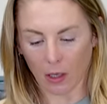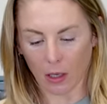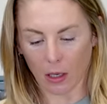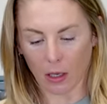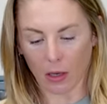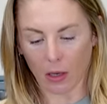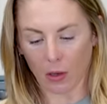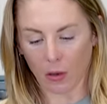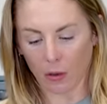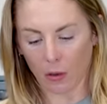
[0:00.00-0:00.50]

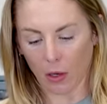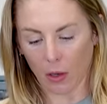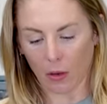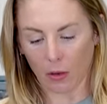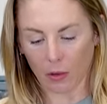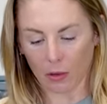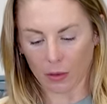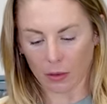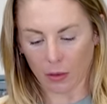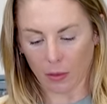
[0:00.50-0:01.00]
Oh no,
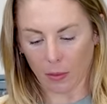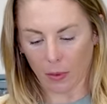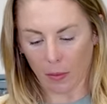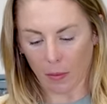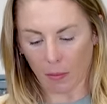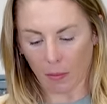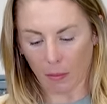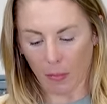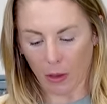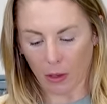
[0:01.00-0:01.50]
they're still a bit
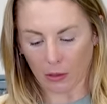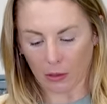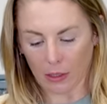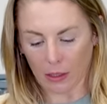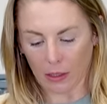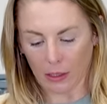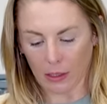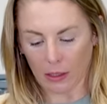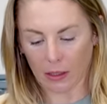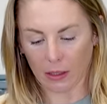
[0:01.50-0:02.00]

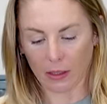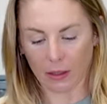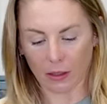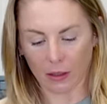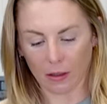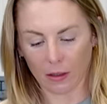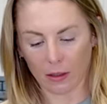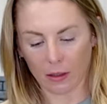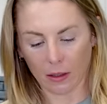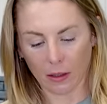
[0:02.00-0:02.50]

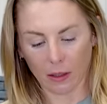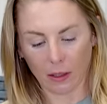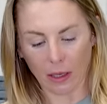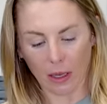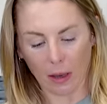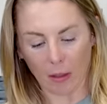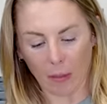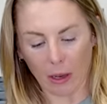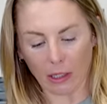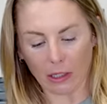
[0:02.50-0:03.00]

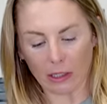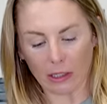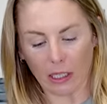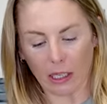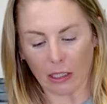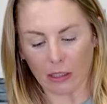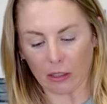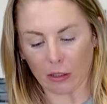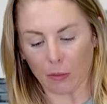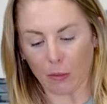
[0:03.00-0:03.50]
melty. I might just
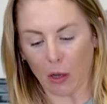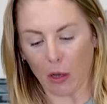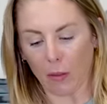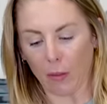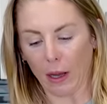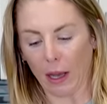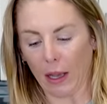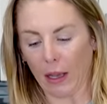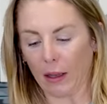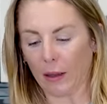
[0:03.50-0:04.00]
take a small
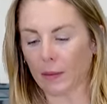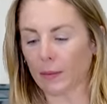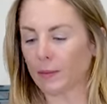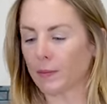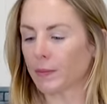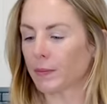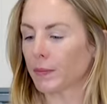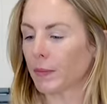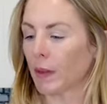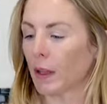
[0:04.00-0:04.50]
bite.
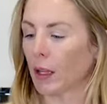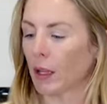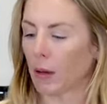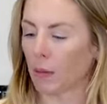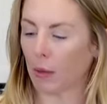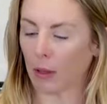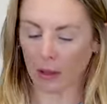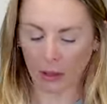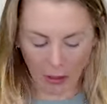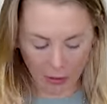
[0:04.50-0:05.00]

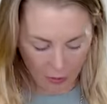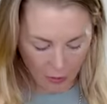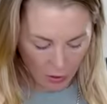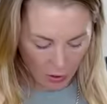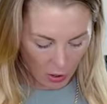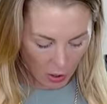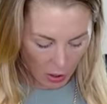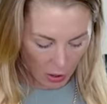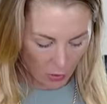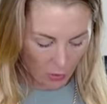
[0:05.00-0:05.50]
But these
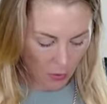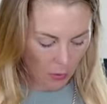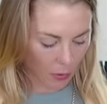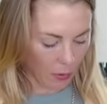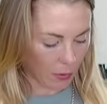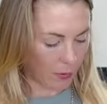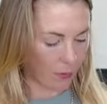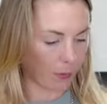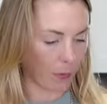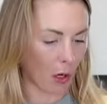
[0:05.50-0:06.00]
are
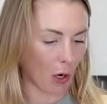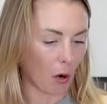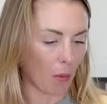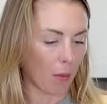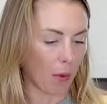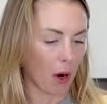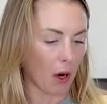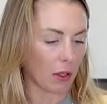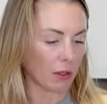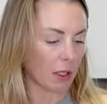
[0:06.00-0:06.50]
oat oat
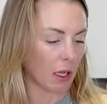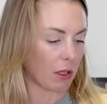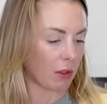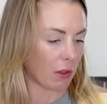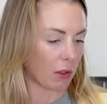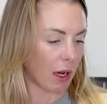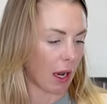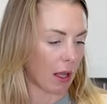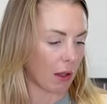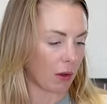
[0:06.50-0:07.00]
bars, one
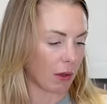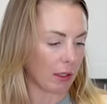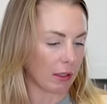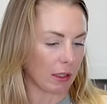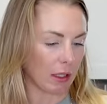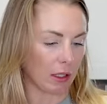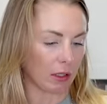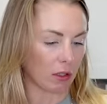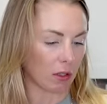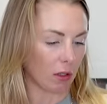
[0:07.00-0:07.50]
hundred calories
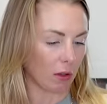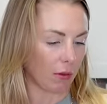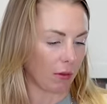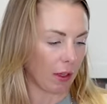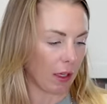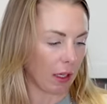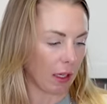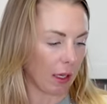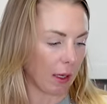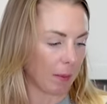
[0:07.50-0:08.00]
each. They're
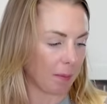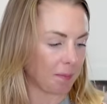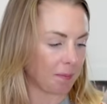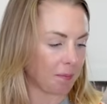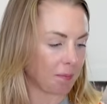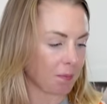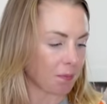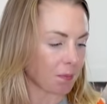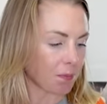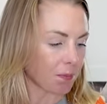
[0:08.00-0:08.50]
vegan.
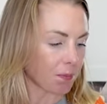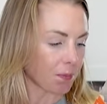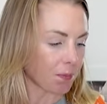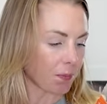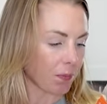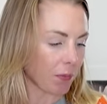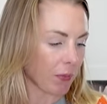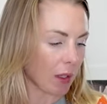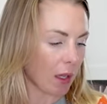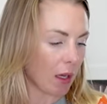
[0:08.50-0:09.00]

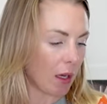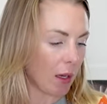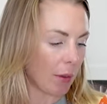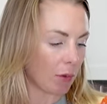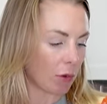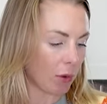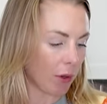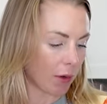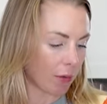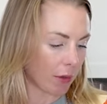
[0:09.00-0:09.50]

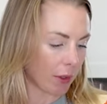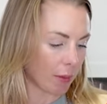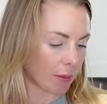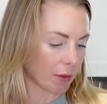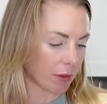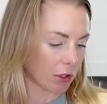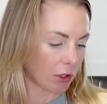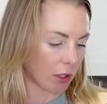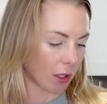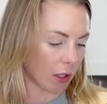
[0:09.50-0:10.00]
Um, twelve grams
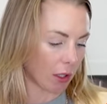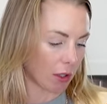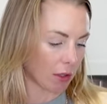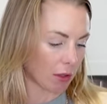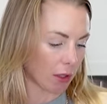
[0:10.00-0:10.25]
of sugar.